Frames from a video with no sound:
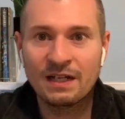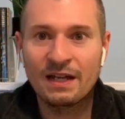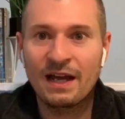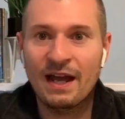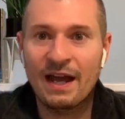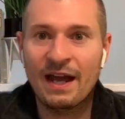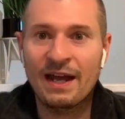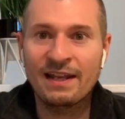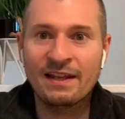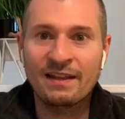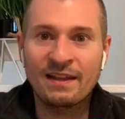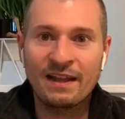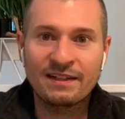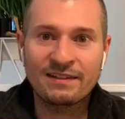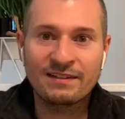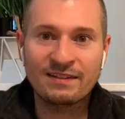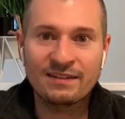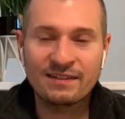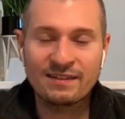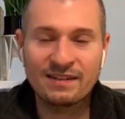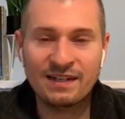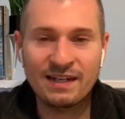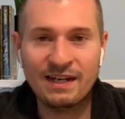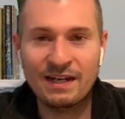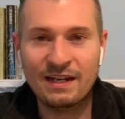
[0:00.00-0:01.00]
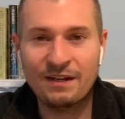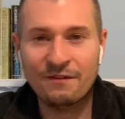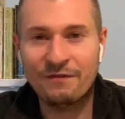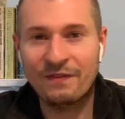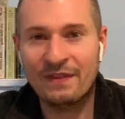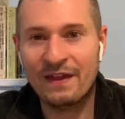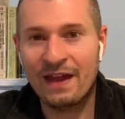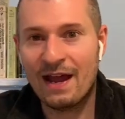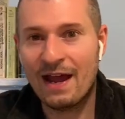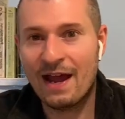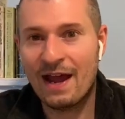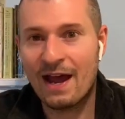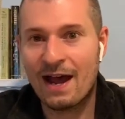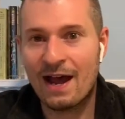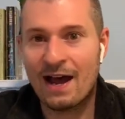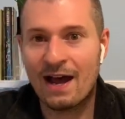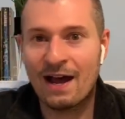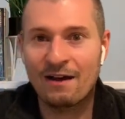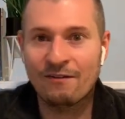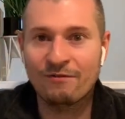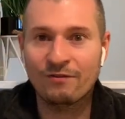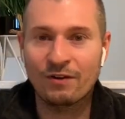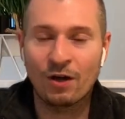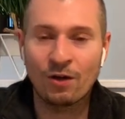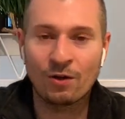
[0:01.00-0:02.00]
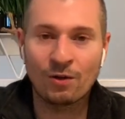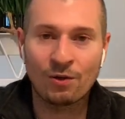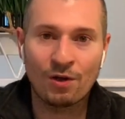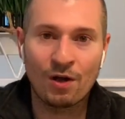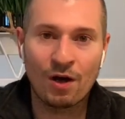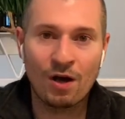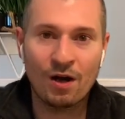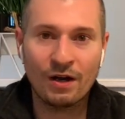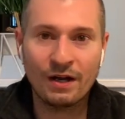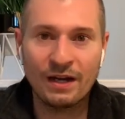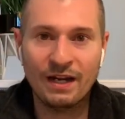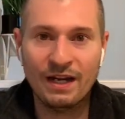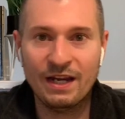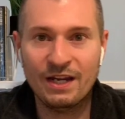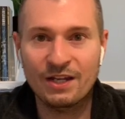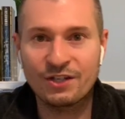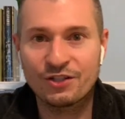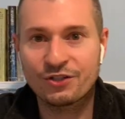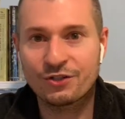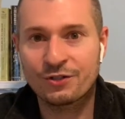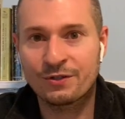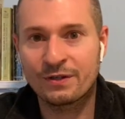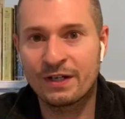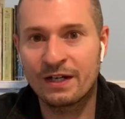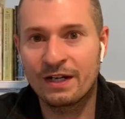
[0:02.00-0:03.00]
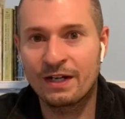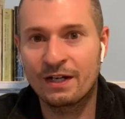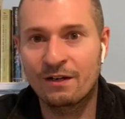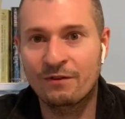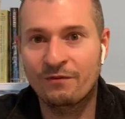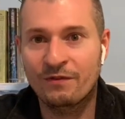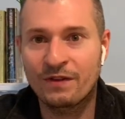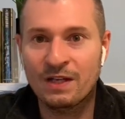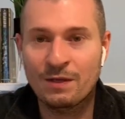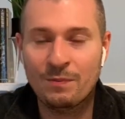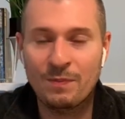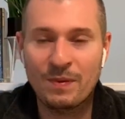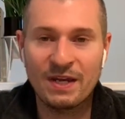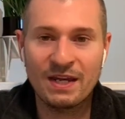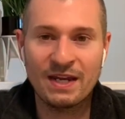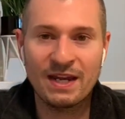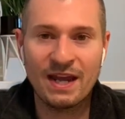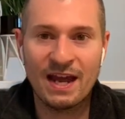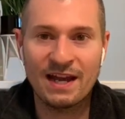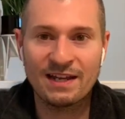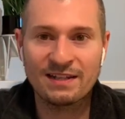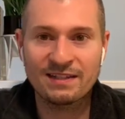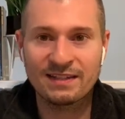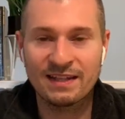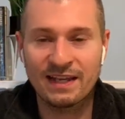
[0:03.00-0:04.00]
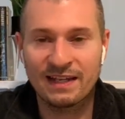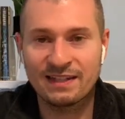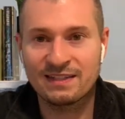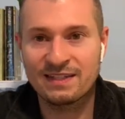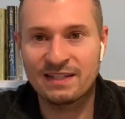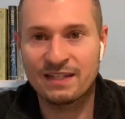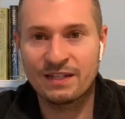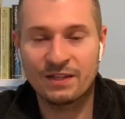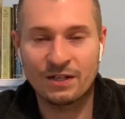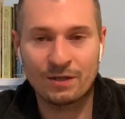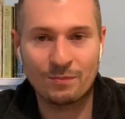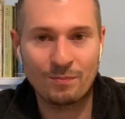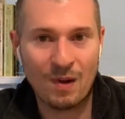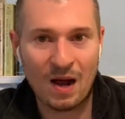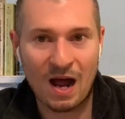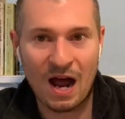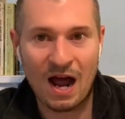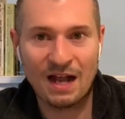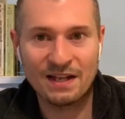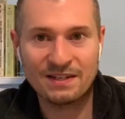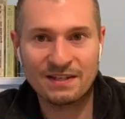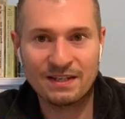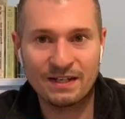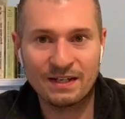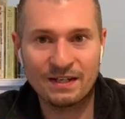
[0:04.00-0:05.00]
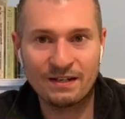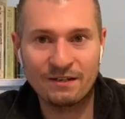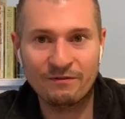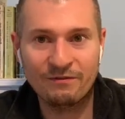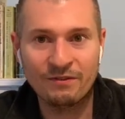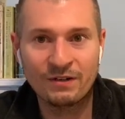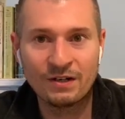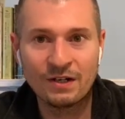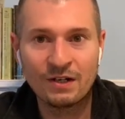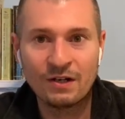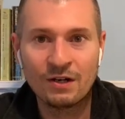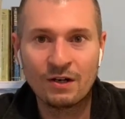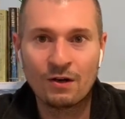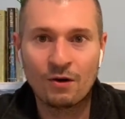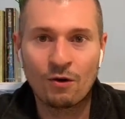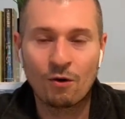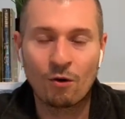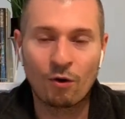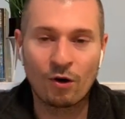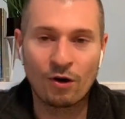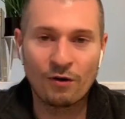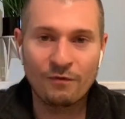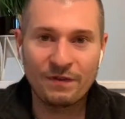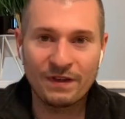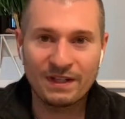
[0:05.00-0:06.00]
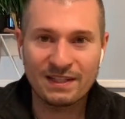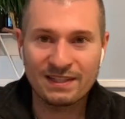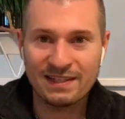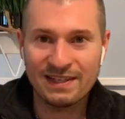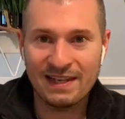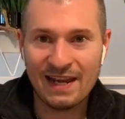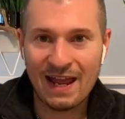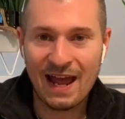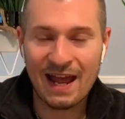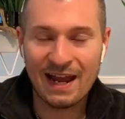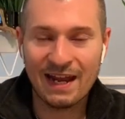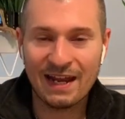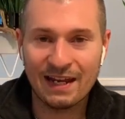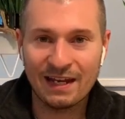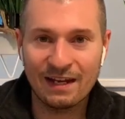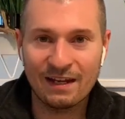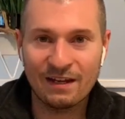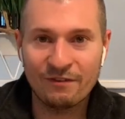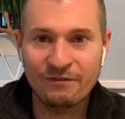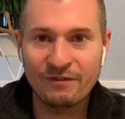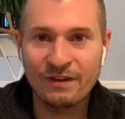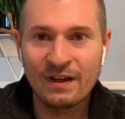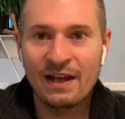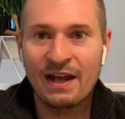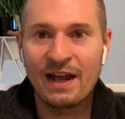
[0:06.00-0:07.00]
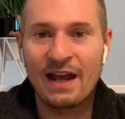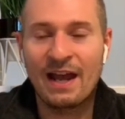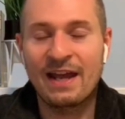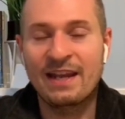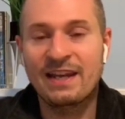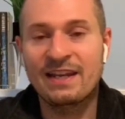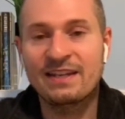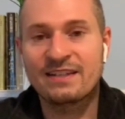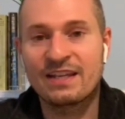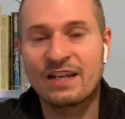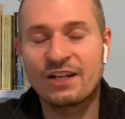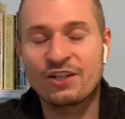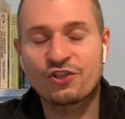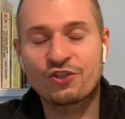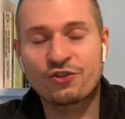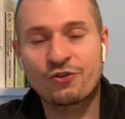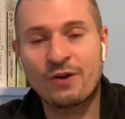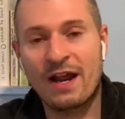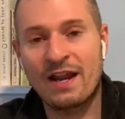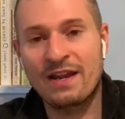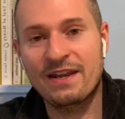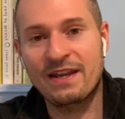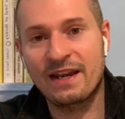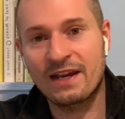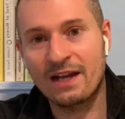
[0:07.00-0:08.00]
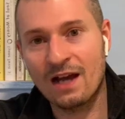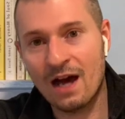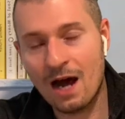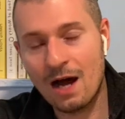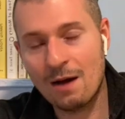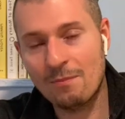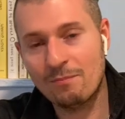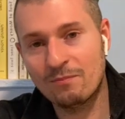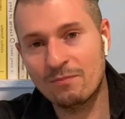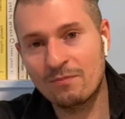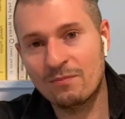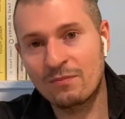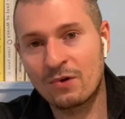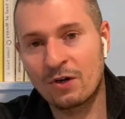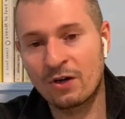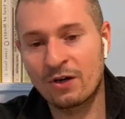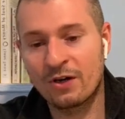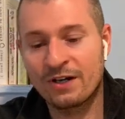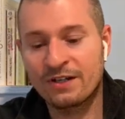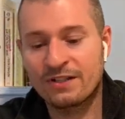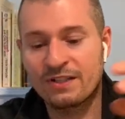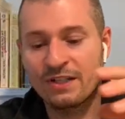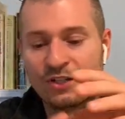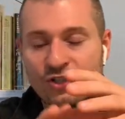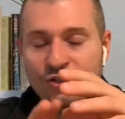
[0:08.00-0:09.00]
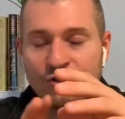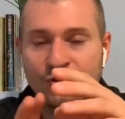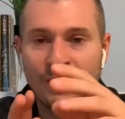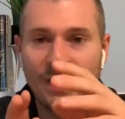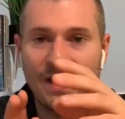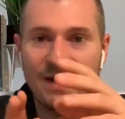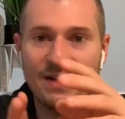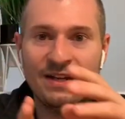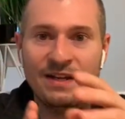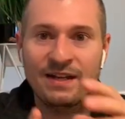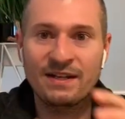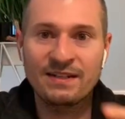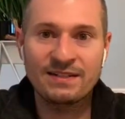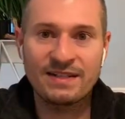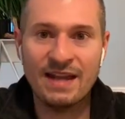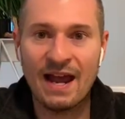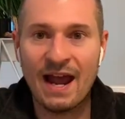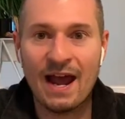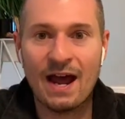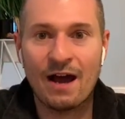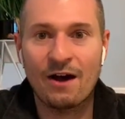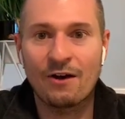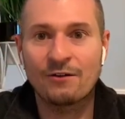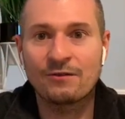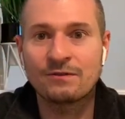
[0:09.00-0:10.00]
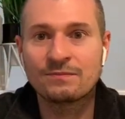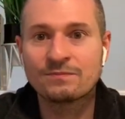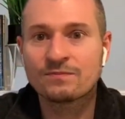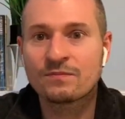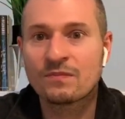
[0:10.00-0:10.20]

And let's see if they have a long history of EPS that's either positive or if it's negative, and is it trending up or is it trending down?